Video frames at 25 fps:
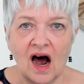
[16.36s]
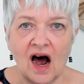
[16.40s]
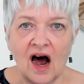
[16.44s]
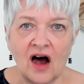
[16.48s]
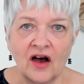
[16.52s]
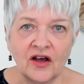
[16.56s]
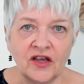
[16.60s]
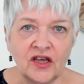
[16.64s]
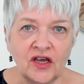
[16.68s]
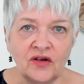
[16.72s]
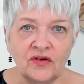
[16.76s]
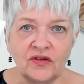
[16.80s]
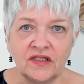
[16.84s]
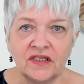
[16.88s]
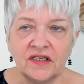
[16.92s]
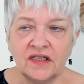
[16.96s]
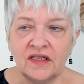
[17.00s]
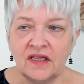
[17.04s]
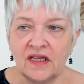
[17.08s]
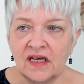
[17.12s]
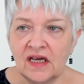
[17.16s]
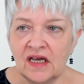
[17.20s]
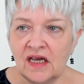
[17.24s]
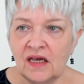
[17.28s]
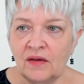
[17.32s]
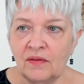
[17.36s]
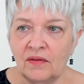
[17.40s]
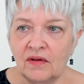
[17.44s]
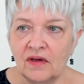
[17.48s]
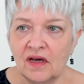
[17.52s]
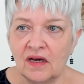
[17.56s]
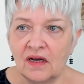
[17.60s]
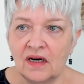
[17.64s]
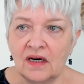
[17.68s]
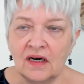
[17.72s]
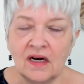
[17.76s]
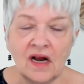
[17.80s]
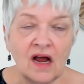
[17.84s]
I use the
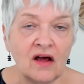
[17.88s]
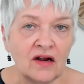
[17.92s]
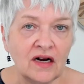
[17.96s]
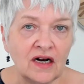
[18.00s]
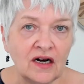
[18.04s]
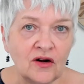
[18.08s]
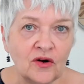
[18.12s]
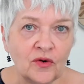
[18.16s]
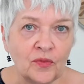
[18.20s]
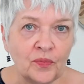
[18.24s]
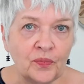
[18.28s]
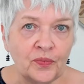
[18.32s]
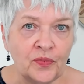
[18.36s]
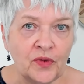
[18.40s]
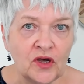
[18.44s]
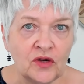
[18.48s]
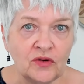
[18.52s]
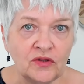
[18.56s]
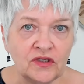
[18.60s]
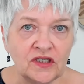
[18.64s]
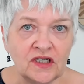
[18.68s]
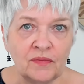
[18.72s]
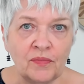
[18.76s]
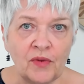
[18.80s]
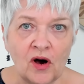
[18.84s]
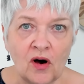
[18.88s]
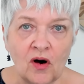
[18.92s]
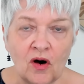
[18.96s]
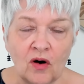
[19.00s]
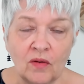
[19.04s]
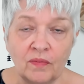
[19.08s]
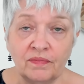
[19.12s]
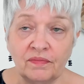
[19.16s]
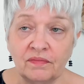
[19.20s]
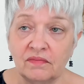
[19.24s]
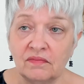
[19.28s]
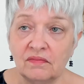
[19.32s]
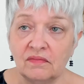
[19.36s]
Light Look Beauty
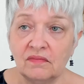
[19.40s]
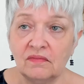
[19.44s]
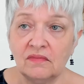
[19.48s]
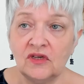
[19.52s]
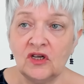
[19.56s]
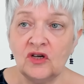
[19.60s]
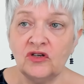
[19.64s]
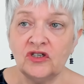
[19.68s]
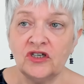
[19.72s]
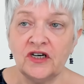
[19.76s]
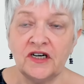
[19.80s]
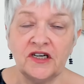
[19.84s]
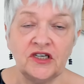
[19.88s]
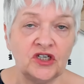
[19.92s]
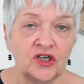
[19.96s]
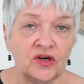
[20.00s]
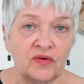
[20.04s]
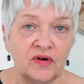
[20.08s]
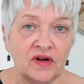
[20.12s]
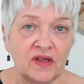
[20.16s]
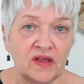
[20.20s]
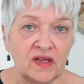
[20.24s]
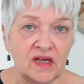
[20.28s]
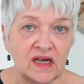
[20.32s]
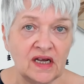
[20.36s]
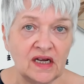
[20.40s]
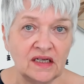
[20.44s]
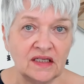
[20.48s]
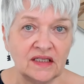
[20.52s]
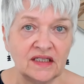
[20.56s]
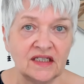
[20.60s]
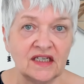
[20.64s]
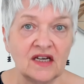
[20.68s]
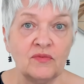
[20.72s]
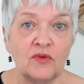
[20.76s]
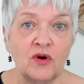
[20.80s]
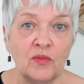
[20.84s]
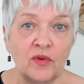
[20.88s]
Balm usually during the
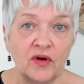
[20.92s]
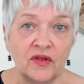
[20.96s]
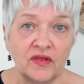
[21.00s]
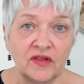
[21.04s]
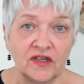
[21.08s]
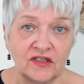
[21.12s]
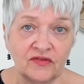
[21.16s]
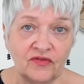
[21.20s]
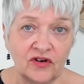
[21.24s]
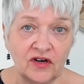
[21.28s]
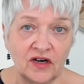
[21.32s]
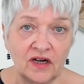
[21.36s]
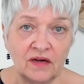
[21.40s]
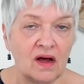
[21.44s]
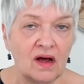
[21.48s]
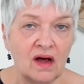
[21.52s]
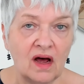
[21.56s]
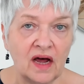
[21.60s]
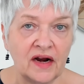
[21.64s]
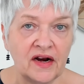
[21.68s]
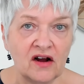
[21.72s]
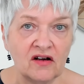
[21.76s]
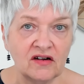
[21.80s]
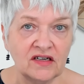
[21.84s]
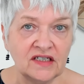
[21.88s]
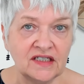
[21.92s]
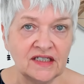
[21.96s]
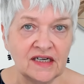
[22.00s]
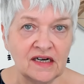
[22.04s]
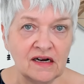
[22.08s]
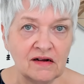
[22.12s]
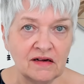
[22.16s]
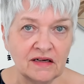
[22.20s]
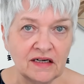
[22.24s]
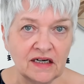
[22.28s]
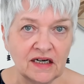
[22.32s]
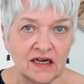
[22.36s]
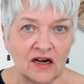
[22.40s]
summer months for a nice
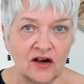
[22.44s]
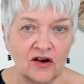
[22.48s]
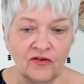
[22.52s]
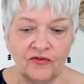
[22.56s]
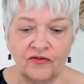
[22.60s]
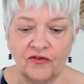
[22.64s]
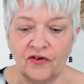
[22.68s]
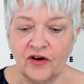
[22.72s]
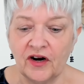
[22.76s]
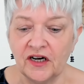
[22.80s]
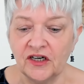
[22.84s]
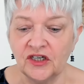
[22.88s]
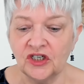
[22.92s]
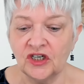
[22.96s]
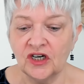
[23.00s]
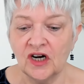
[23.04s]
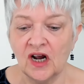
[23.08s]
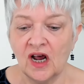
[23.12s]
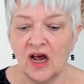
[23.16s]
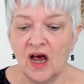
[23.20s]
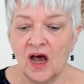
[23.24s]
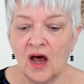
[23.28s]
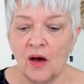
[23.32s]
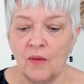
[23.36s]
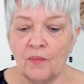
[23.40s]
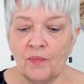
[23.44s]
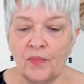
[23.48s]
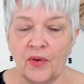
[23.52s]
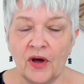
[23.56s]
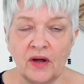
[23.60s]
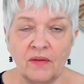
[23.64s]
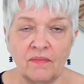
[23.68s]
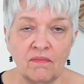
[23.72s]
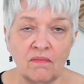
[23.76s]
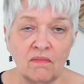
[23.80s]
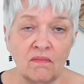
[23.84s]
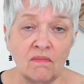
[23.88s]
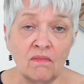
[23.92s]
light coverage,
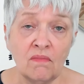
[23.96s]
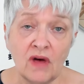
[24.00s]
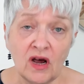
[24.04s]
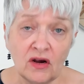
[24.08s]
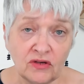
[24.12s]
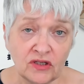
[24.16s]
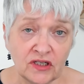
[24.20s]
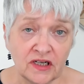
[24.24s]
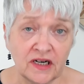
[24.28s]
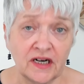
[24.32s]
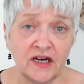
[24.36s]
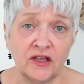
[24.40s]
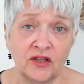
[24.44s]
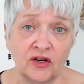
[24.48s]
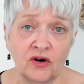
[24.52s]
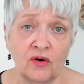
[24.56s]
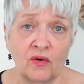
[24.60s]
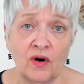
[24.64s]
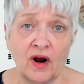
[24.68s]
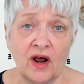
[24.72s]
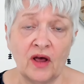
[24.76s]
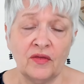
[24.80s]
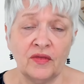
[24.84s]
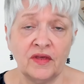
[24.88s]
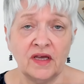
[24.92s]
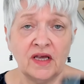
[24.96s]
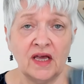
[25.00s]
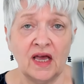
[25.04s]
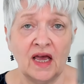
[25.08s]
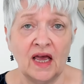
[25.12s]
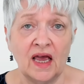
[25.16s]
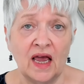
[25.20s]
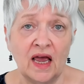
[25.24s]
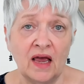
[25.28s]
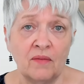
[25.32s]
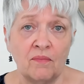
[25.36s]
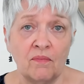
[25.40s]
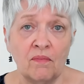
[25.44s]
but mostly throughout the
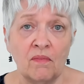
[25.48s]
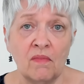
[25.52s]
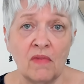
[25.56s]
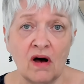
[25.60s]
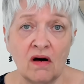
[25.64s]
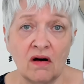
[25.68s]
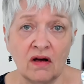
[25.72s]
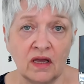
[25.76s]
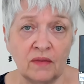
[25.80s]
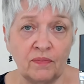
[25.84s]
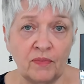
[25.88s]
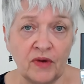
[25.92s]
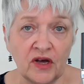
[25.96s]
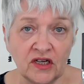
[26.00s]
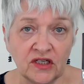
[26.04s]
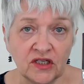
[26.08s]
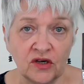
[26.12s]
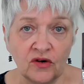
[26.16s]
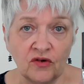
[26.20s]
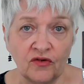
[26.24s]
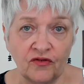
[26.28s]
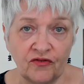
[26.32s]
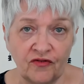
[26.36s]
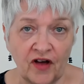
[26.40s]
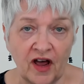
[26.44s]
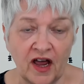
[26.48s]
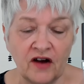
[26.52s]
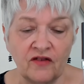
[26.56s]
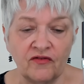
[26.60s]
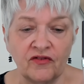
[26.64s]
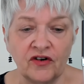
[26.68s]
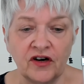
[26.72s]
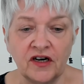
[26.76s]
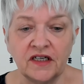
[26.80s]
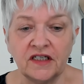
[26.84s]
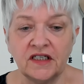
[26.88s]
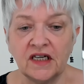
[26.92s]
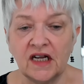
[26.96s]
year my personal
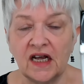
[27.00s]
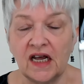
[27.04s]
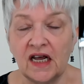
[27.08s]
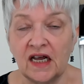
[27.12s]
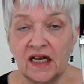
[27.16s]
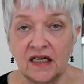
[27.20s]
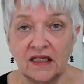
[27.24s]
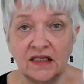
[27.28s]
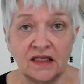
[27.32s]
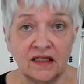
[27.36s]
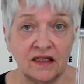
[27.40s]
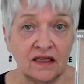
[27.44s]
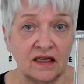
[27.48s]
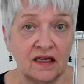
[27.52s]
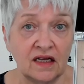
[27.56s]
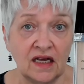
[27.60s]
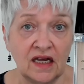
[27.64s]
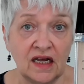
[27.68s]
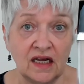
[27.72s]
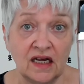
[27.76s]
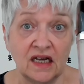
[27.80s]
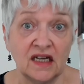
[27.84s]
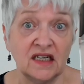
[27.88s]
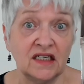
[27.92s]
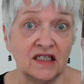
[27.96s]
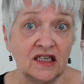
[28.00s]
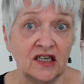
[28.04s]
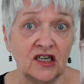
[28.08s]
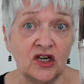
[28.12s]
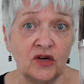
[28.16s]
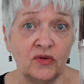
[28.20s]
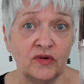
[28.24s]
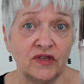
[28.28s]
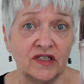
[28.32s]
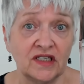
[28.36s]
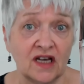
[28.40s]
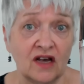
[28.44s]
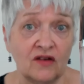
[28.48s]
favourite is the
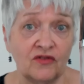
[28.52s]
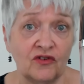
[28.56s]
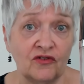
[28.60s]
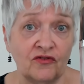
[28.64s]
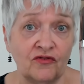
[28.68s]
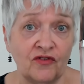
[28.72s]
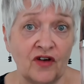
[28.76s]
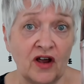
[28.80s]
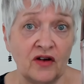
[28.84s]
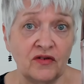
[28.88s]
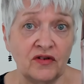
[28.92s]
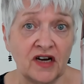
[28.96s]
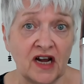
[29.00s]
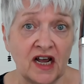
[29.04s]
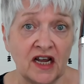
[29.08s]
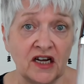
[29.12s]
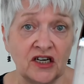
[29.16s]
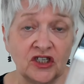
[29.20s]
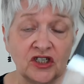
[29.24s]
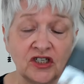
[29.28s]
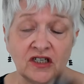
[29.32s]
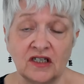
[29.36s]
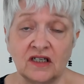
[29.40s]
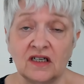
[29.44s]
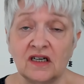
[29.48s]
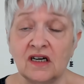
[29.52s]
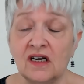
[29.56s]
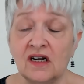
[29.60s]
Continuous Cover Foundation.